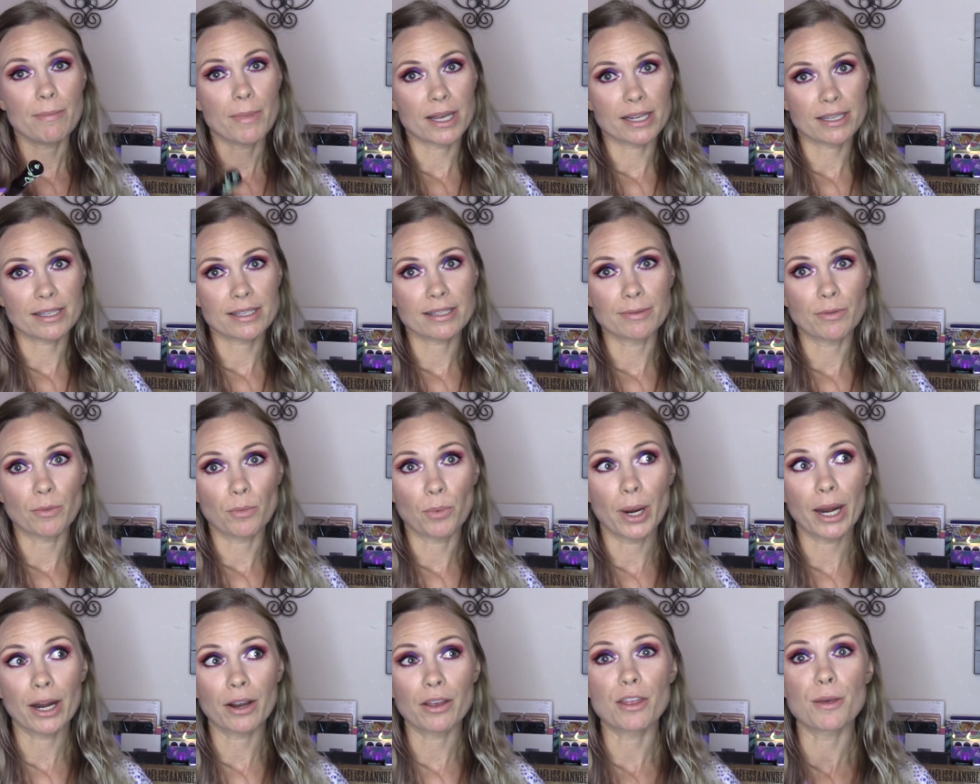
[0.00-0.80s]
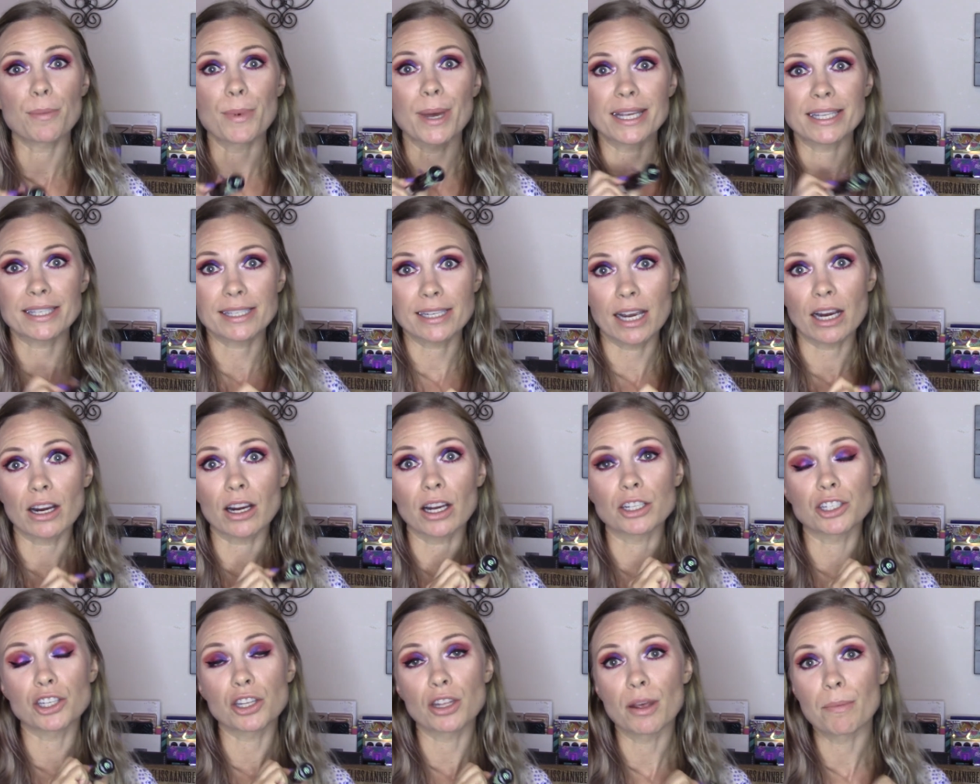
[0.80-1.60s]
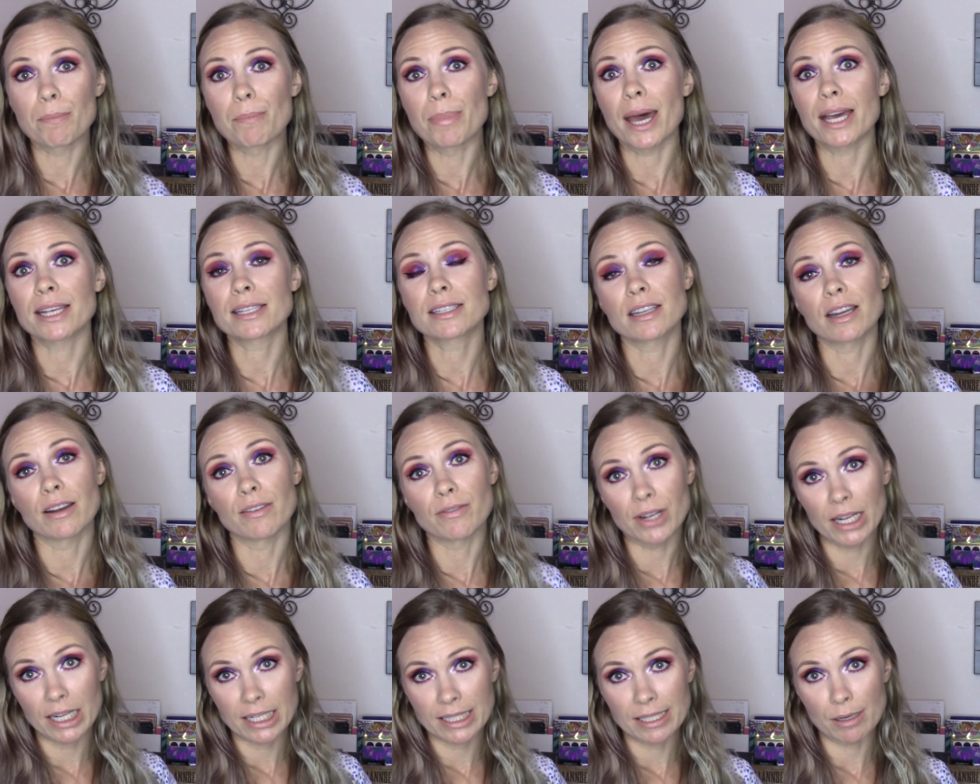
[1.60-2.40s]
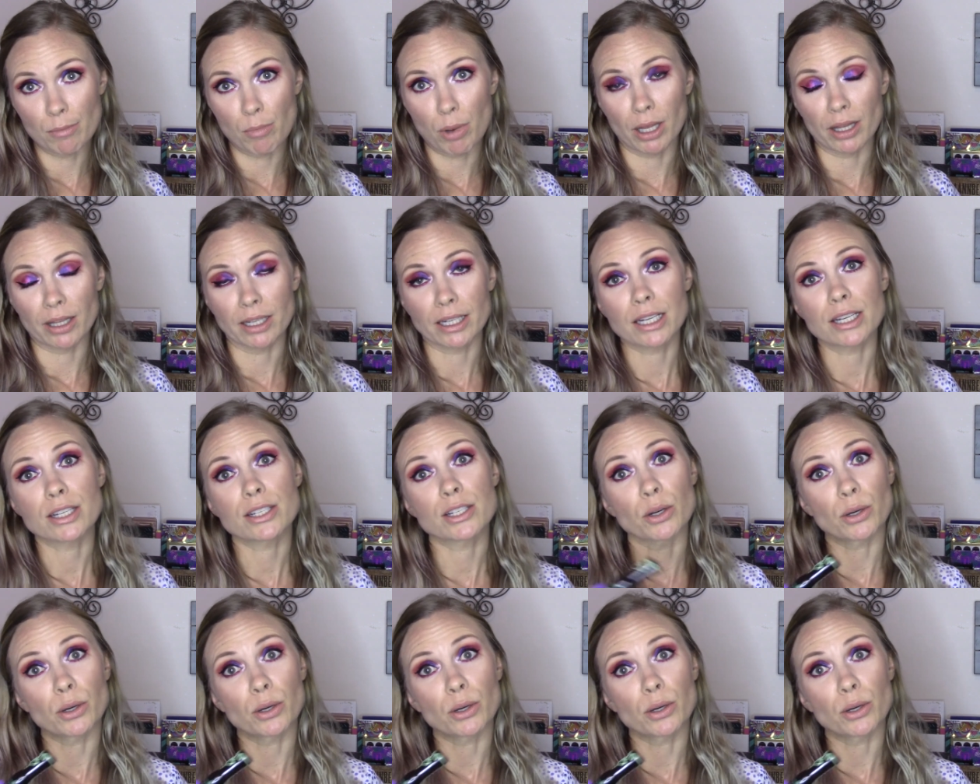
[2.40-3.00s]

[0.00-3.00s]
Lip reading: to wear the mascara to the best of its ability.